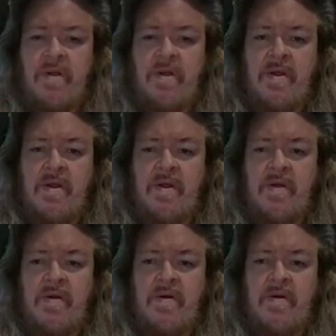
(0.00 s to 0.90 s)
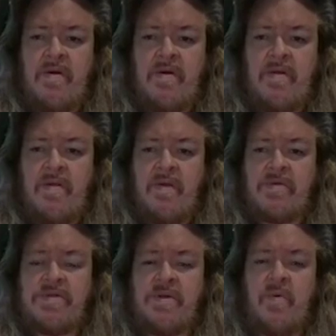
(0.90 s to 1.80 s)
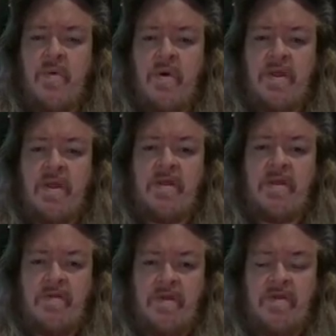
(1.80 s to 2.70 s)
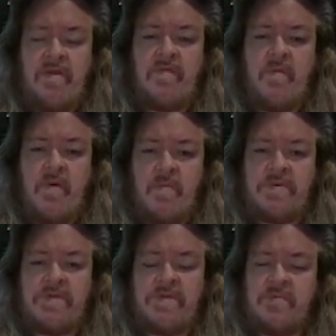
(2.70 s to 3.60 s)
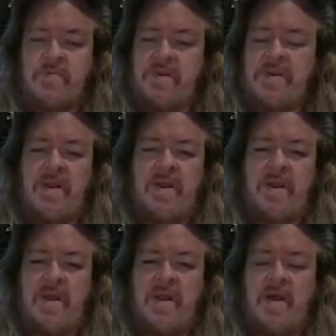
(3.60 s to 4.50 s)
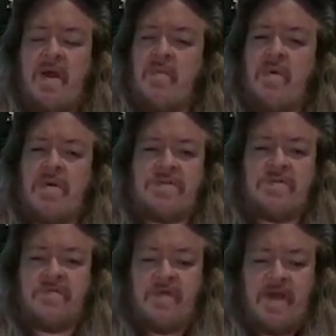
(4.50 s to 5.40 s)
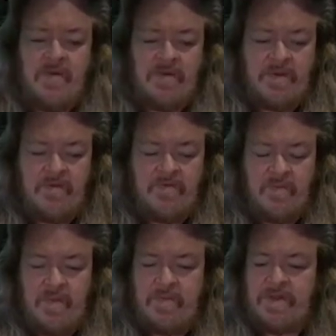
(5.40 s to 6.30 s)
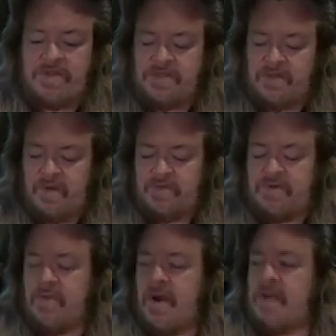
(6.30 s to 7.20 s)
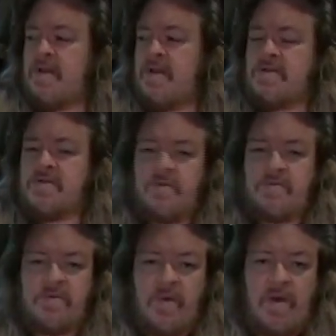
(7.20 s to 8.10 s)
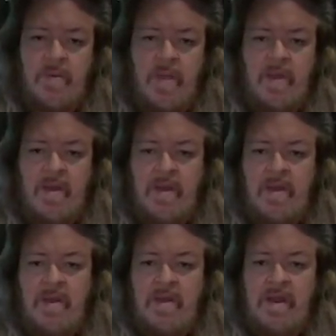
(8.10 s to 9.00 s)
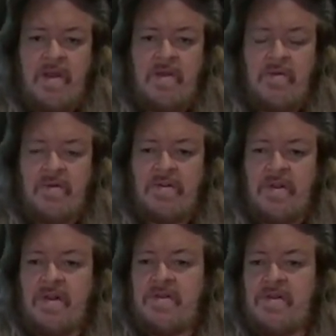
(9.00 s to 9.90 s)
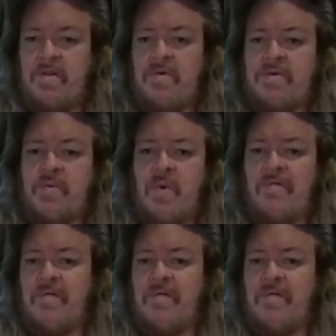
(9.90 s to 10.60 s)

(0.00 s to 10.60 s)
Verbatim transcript: uh, those that are walking in, in his purposes. But God wants his fire on the earth. Remember this. I'm just reminded of this scripture. Wow. Thank you, Lord. Uh, Luke 12